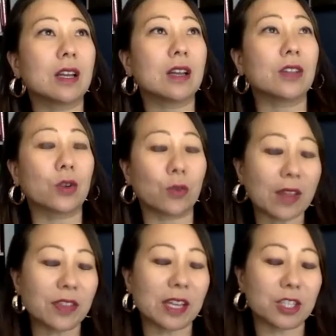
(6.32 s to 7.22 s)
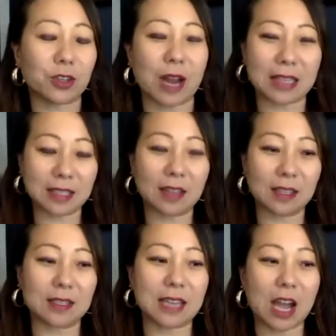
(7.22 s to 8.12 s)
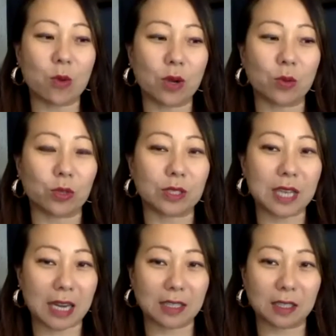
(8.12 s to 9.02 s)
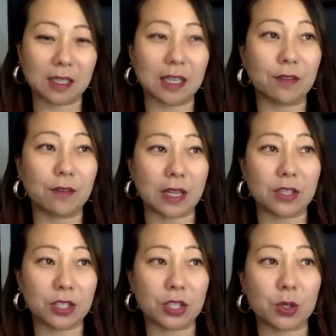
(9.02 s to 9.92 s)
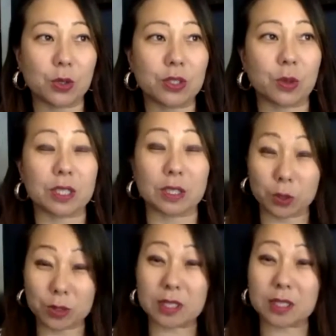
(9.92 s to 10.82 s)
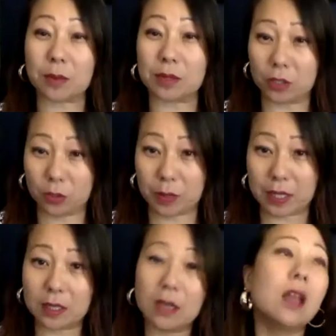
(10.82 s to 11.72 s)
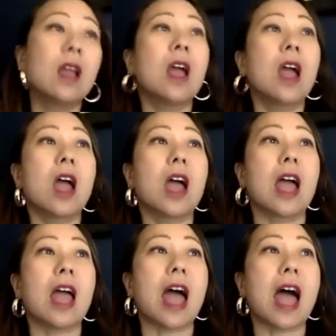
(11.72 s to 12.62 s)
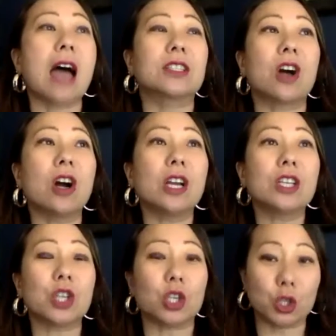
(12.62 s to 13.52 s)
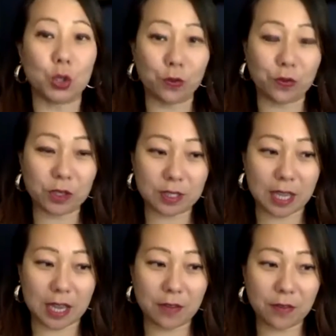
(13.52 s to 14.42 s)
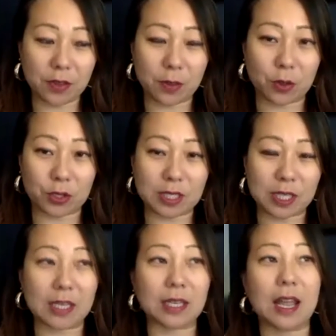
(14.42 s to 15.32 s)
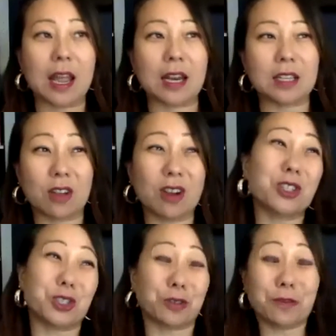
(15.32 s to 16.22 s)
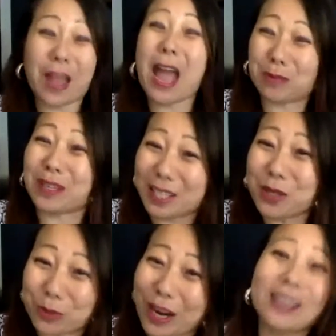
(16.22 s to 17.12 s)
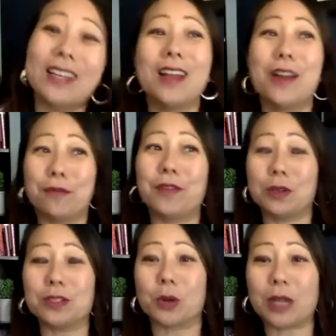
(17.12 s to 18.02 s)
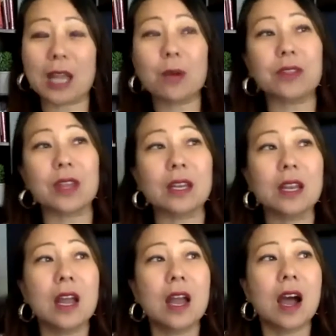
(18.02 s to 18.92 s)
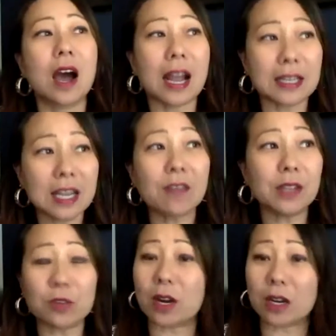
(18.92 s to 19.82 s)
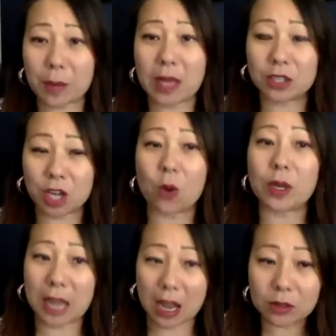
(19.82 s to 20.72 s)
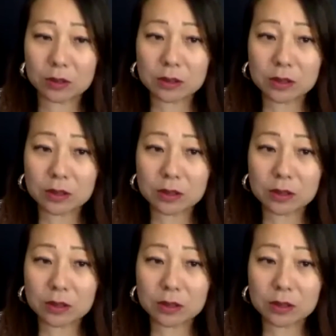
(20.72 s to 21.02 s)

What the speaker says: The great thing is you're asking this now when we're technically in phase two, so it's loosened up a little bit. As long as you feel safe, the person, and as long as your family, right, feels okay with it, I definitely recommend going out